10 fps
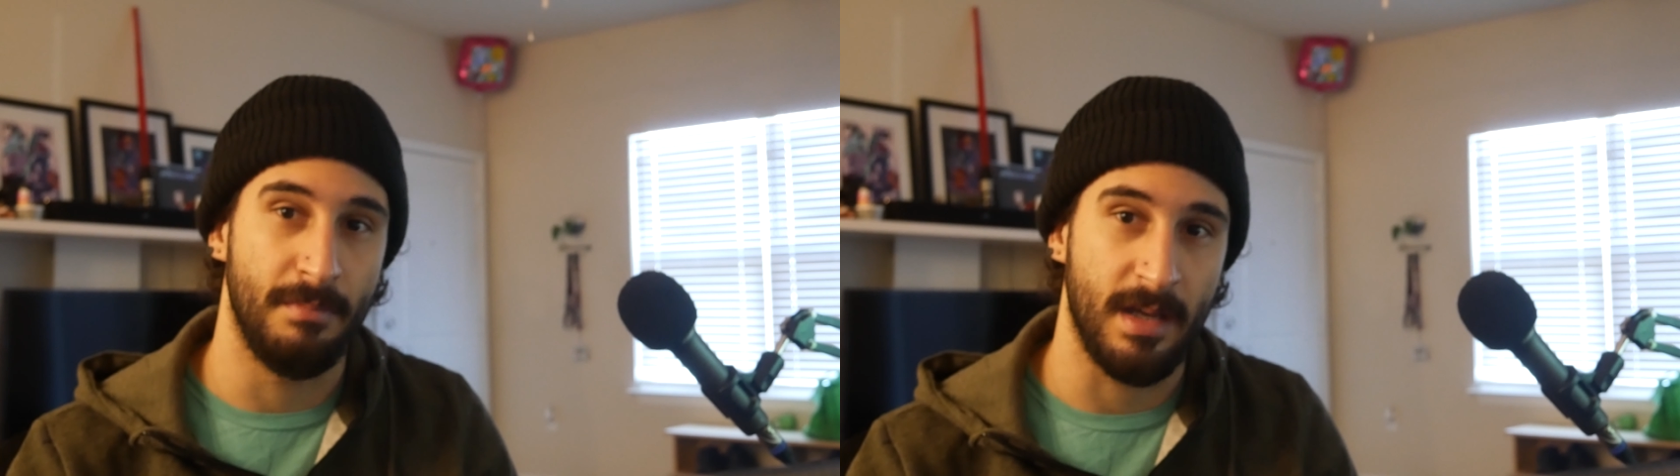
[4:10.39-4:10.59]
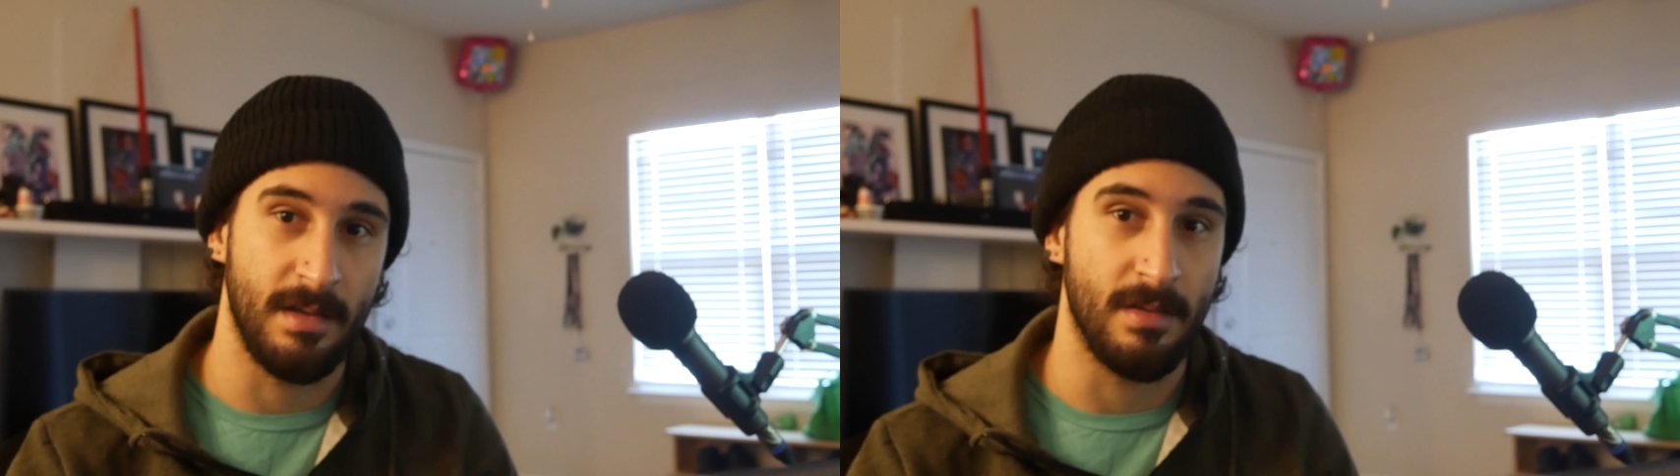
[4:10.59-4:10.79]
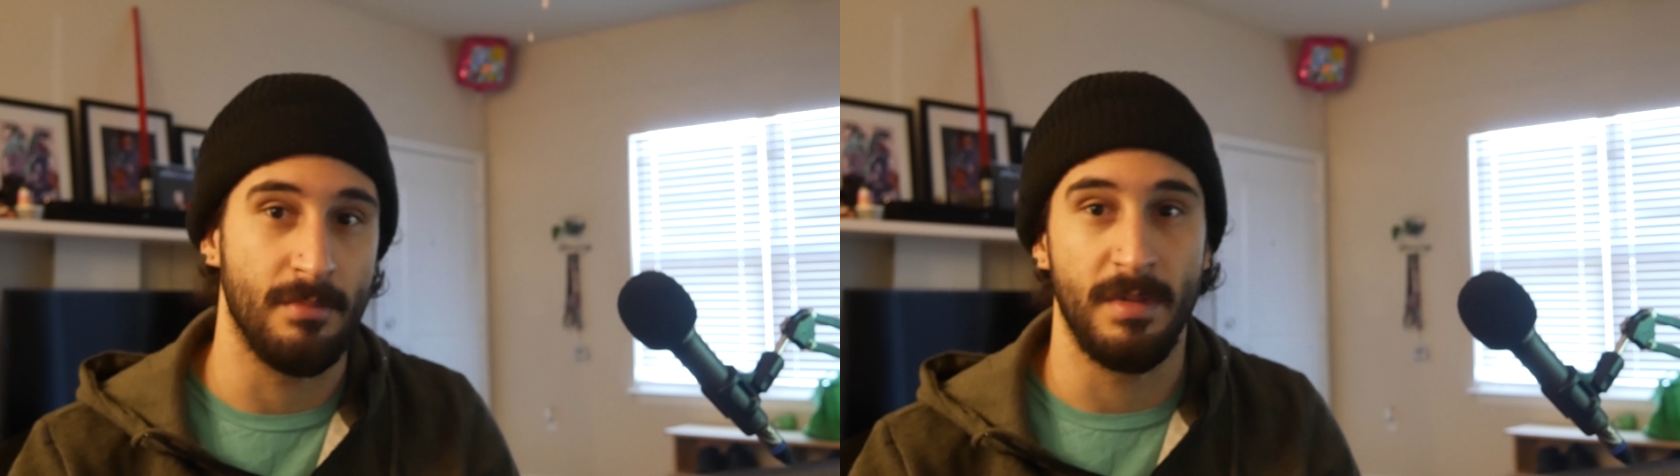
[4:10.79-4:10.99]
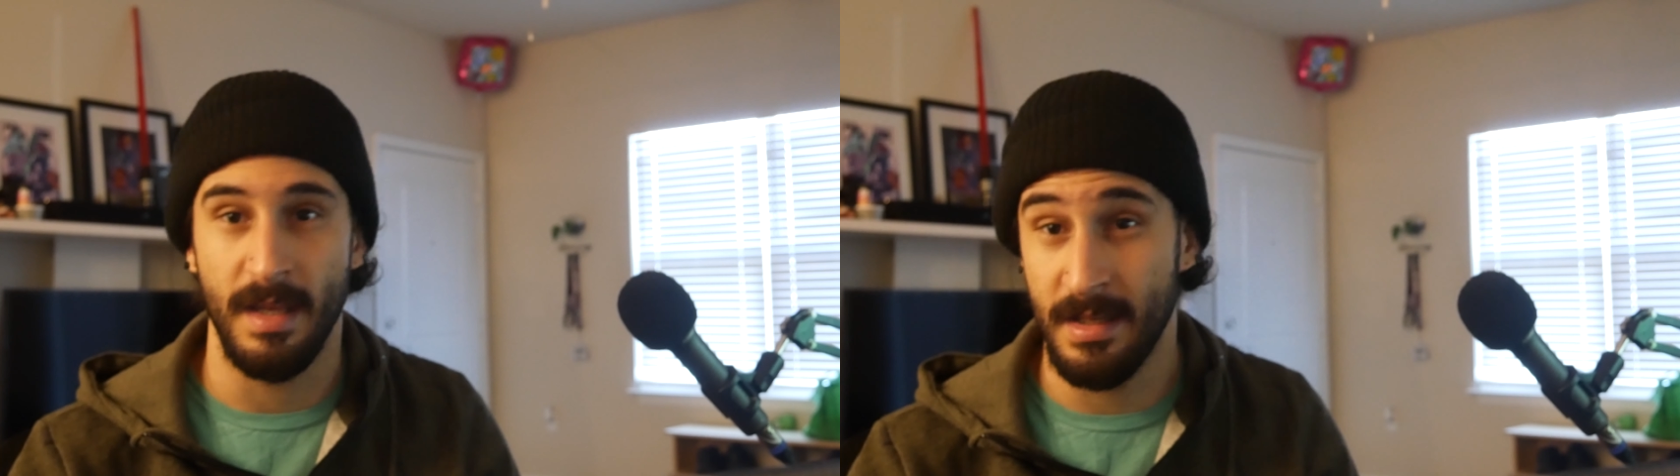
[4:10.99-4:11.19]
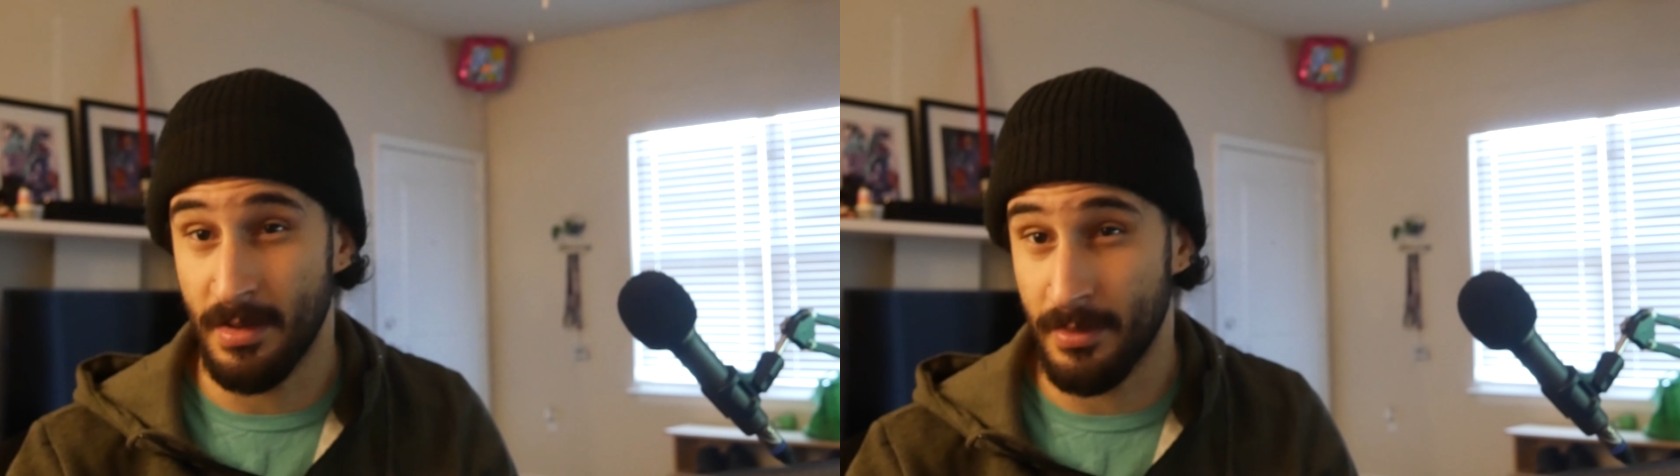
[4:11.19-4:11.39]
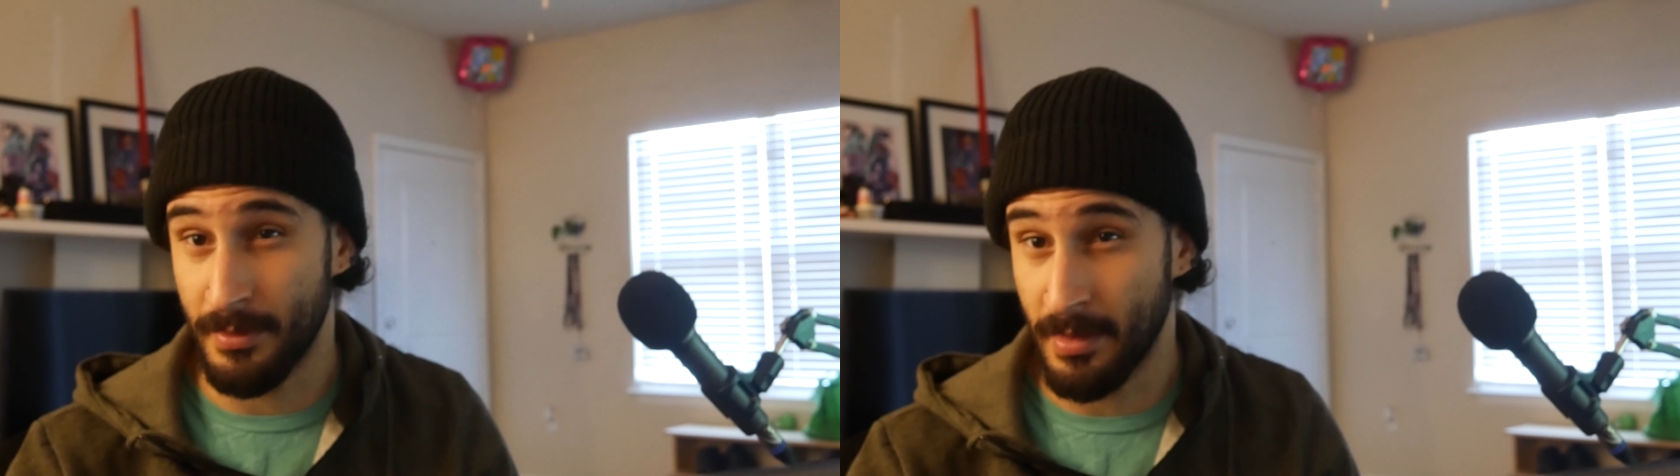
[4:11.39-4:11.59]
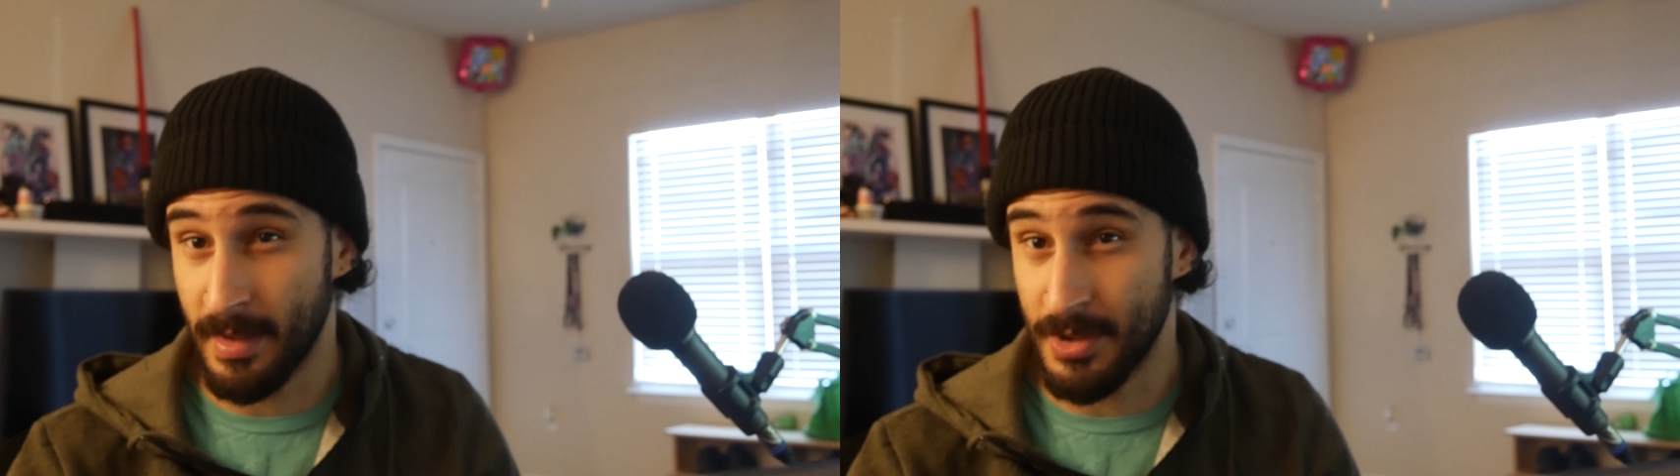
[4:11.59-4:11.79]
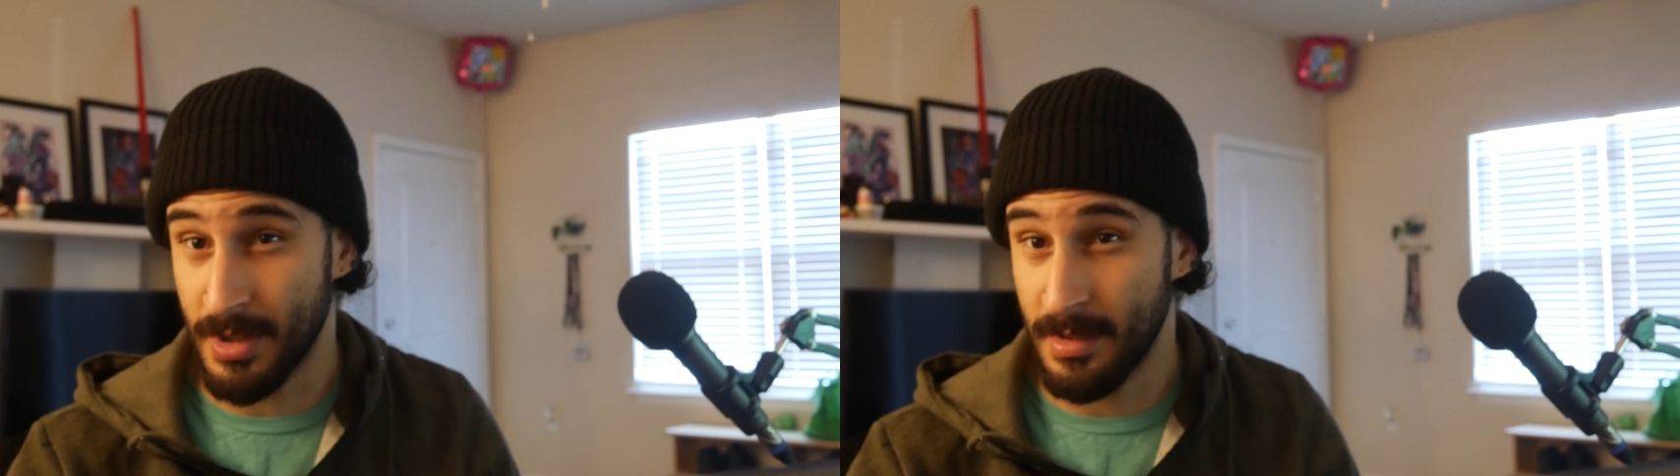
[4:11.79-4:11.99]
mechanisms in Unreal
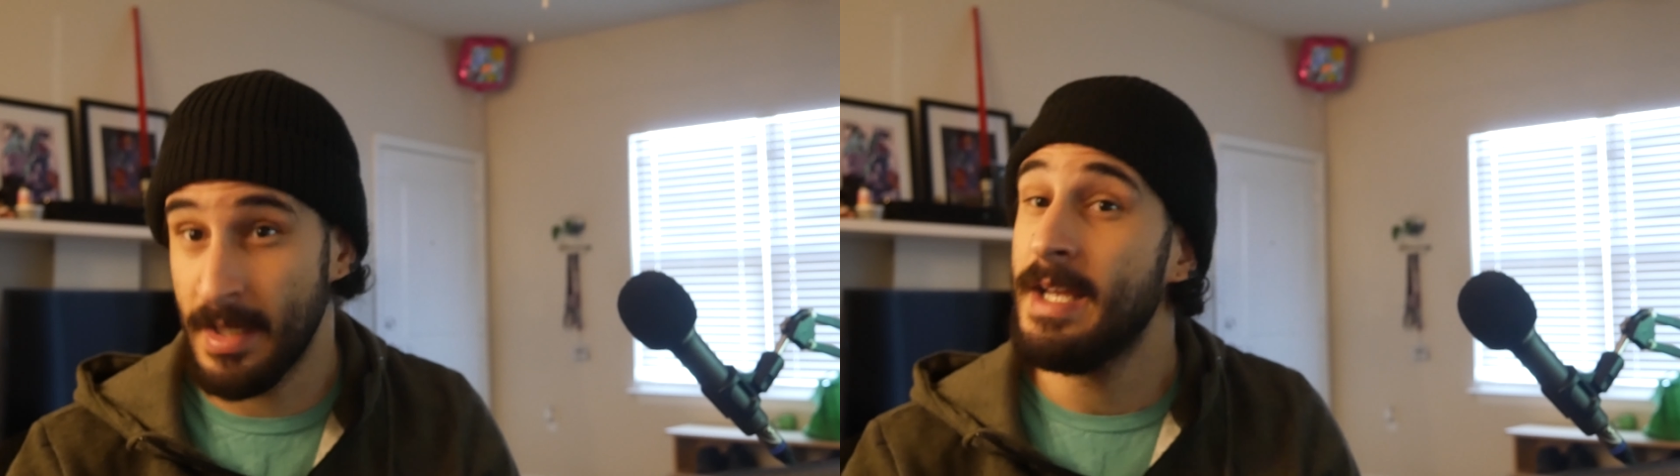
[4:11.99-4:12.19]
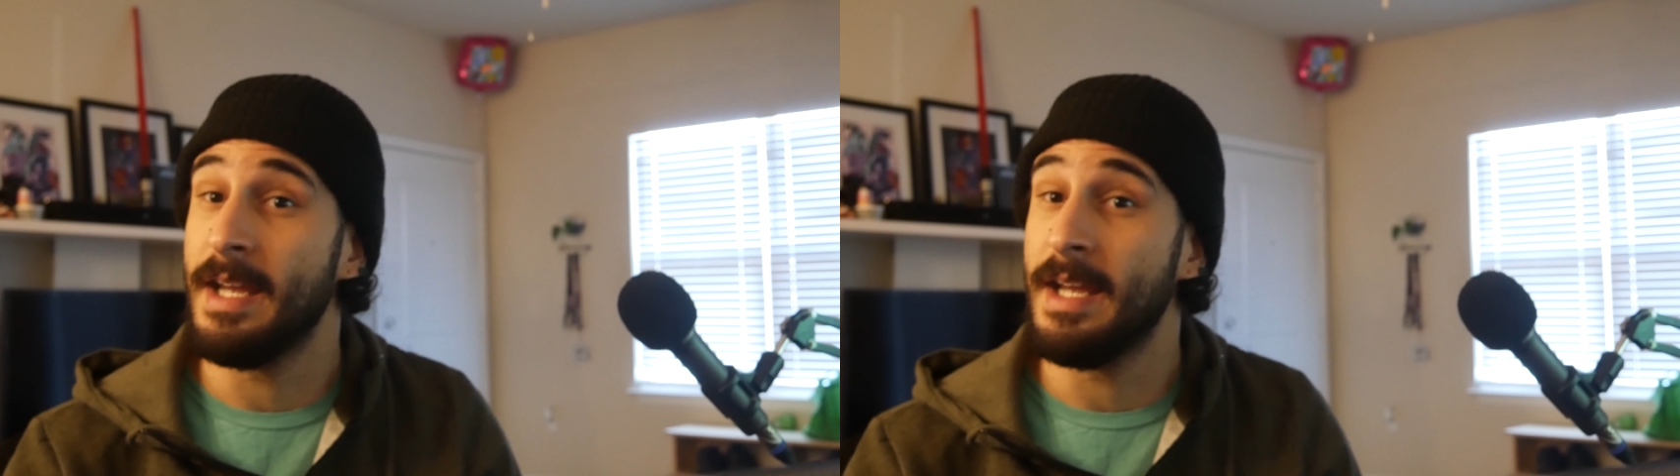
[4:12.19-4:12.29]
Engine,